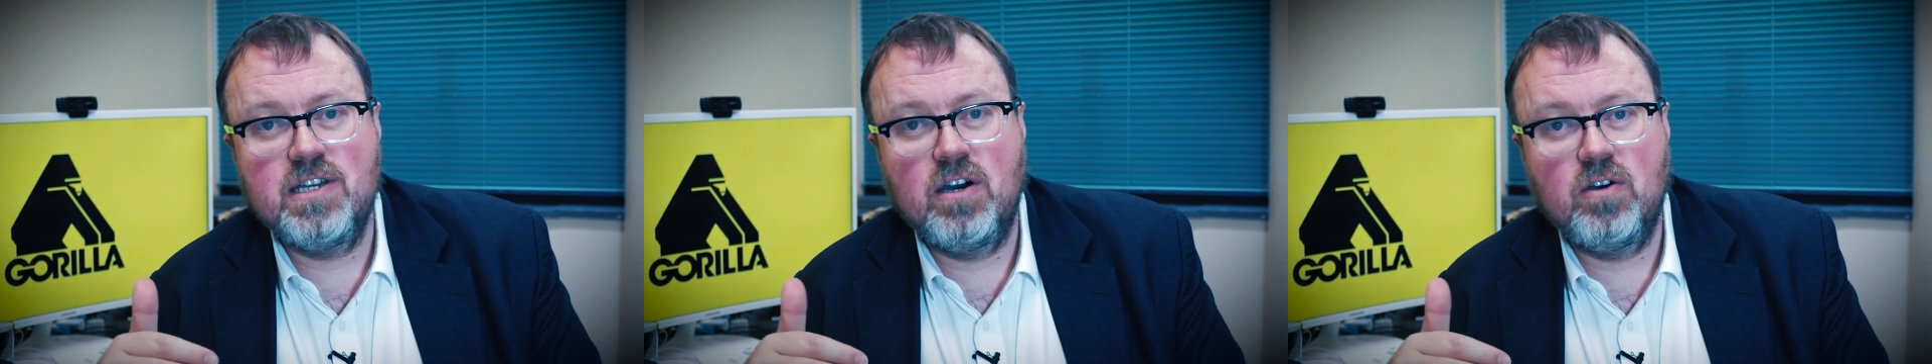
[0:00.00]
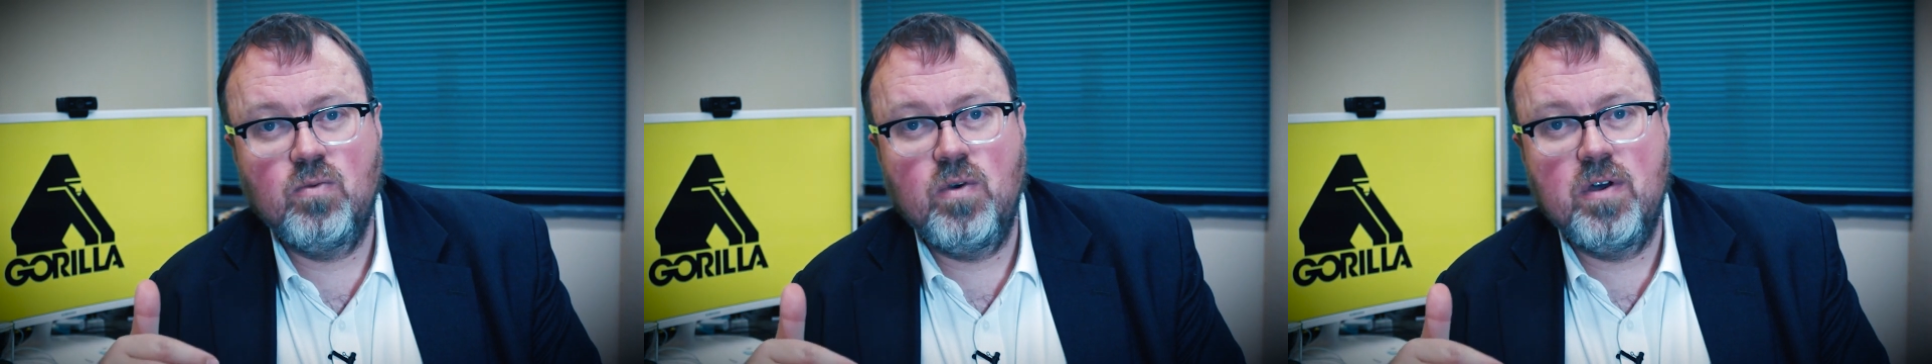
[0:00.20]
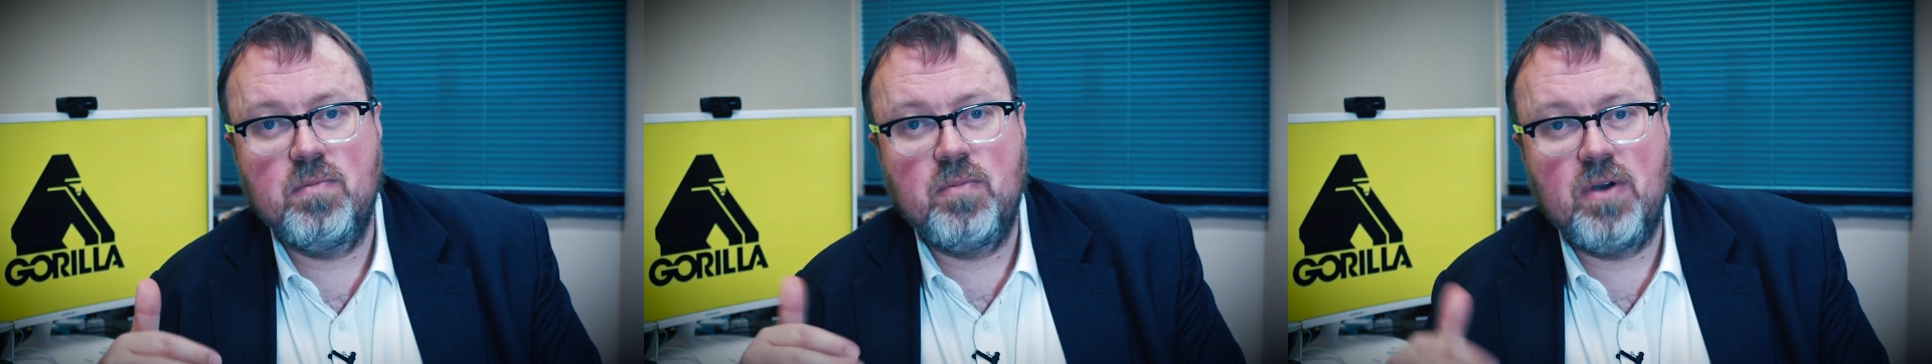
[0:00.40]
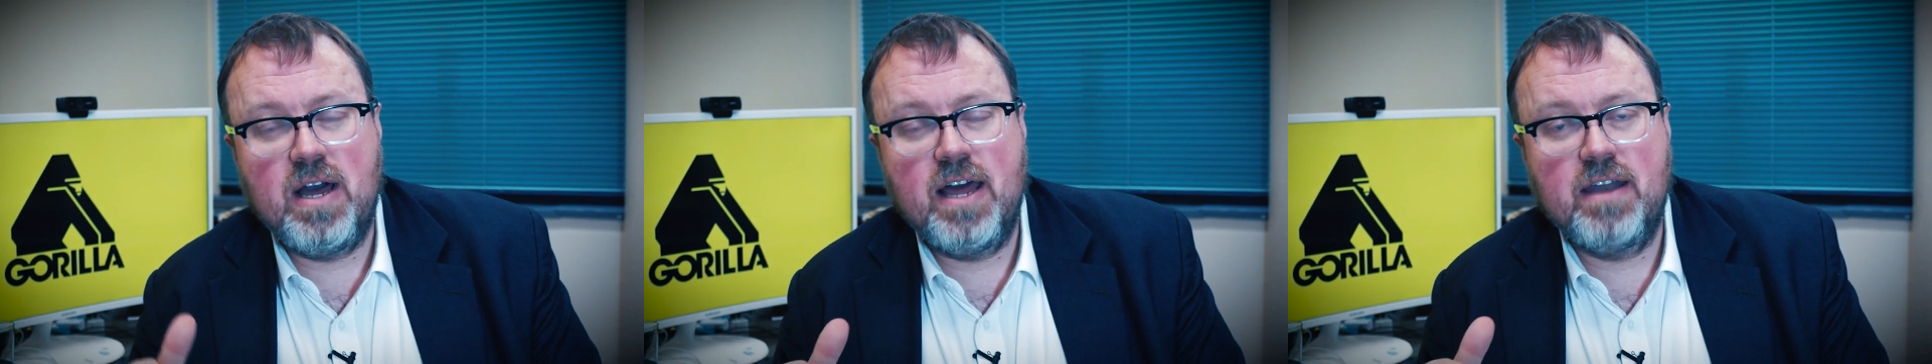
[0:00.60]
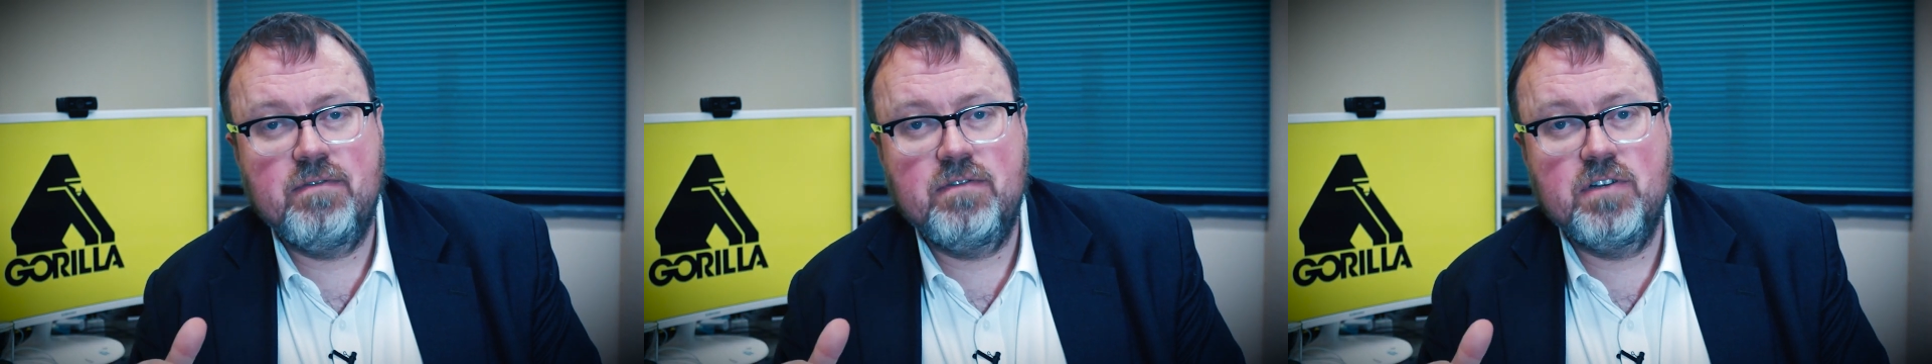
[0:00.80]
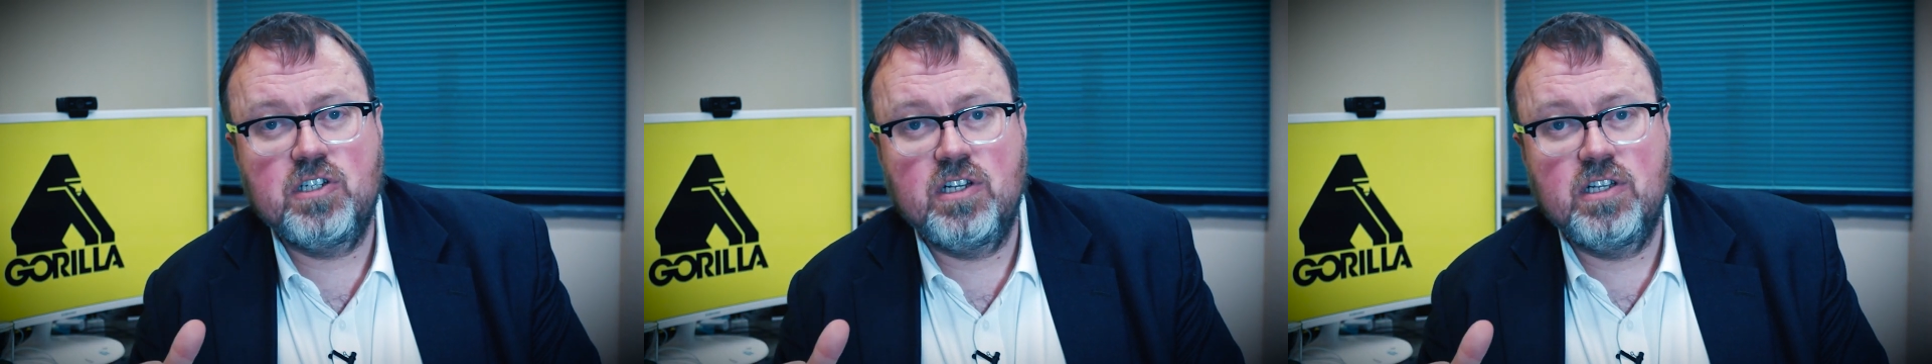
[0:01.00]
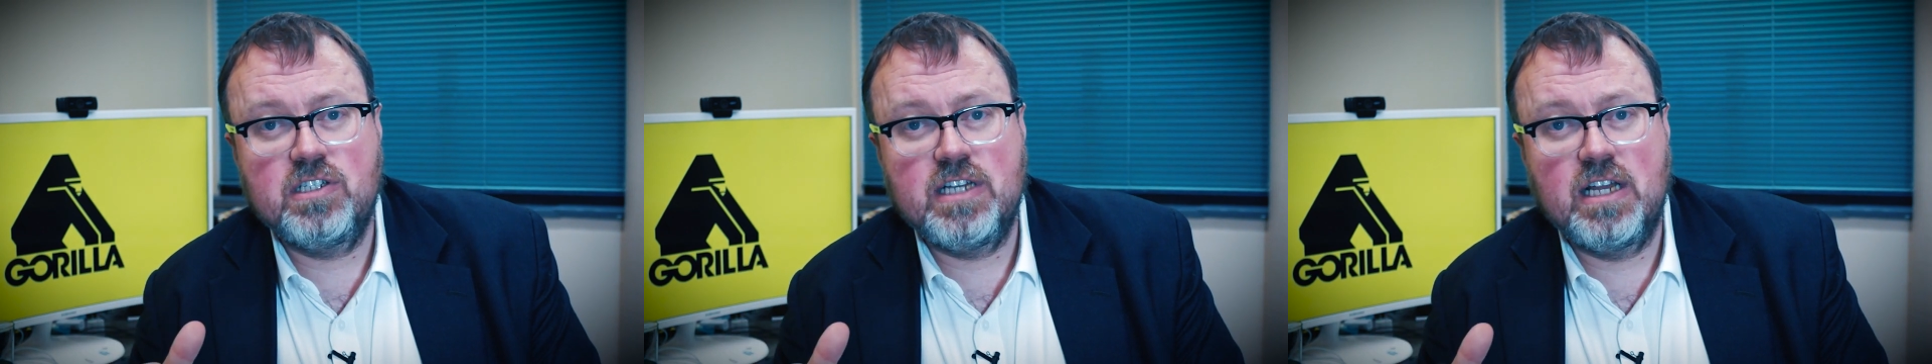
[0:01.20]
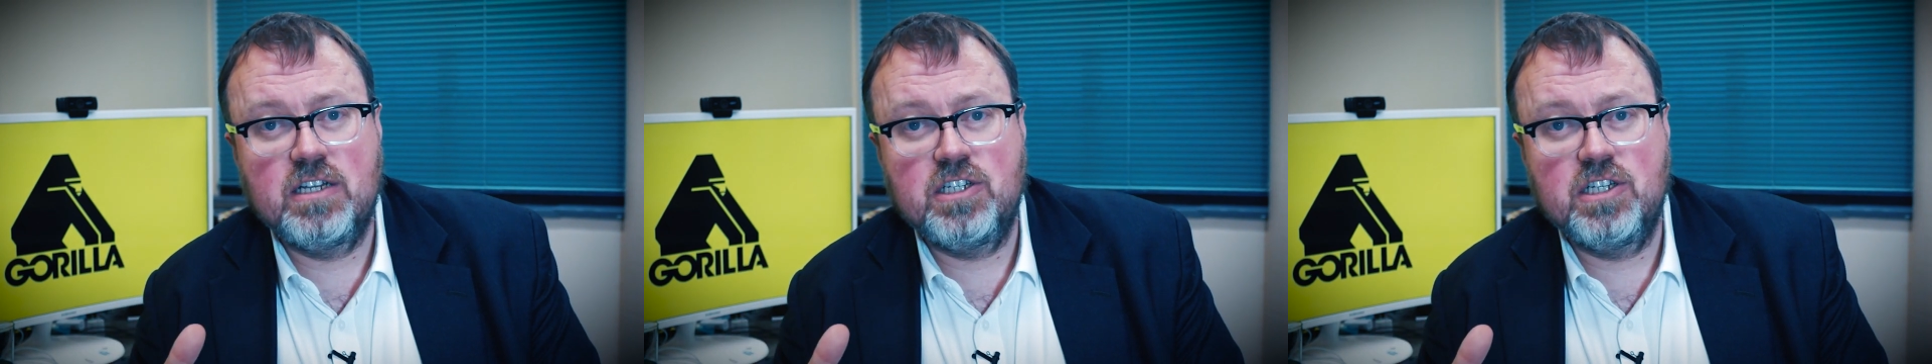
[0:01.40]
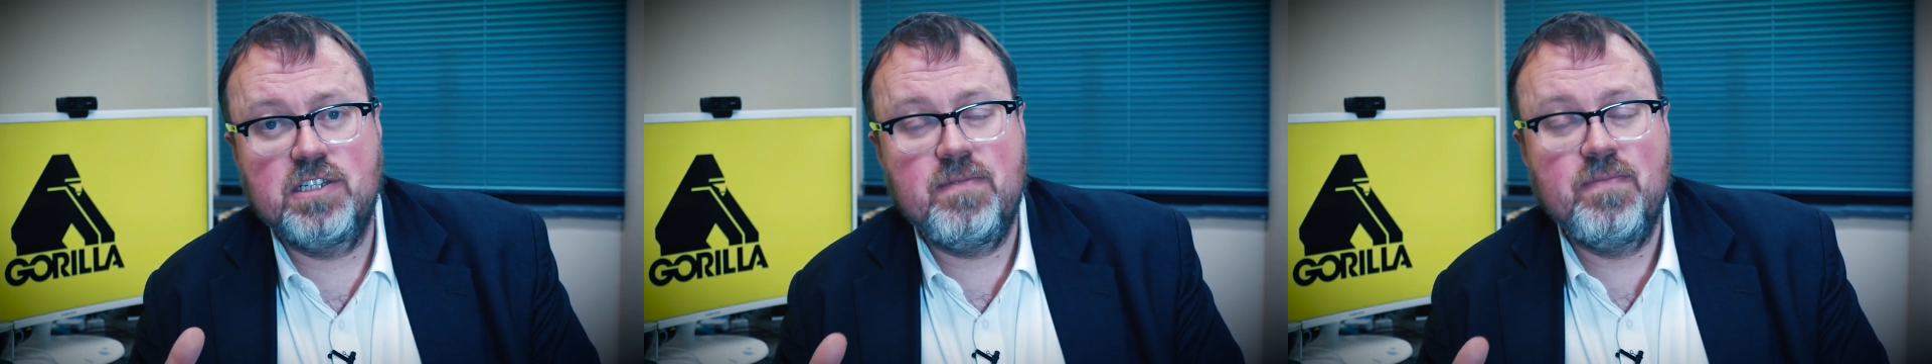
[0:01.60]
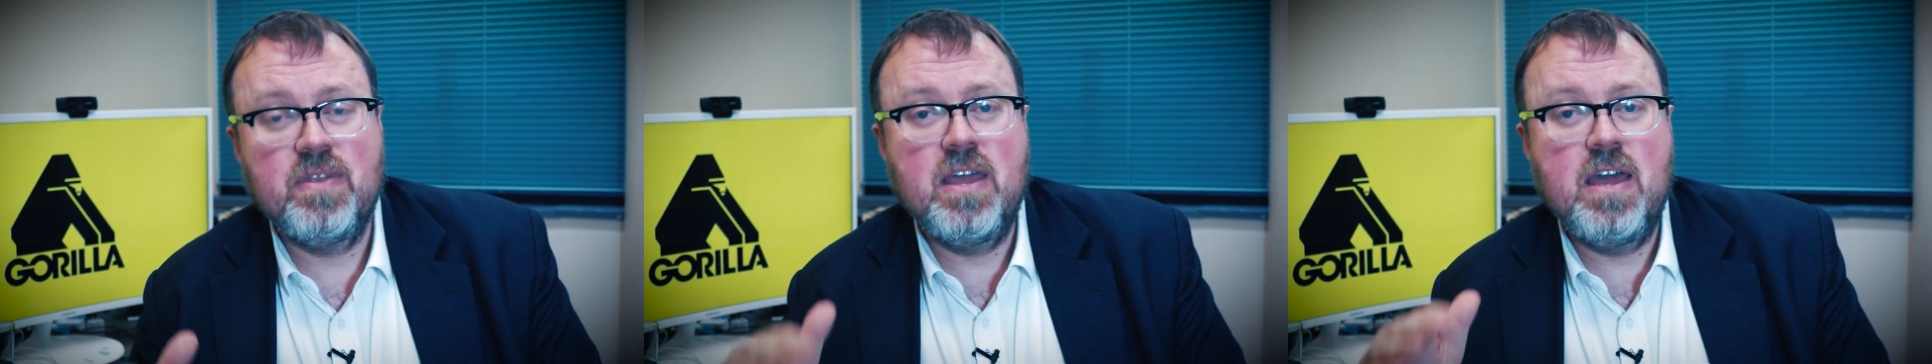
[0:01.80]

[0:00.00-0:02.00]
dealt with by artificial intelligence.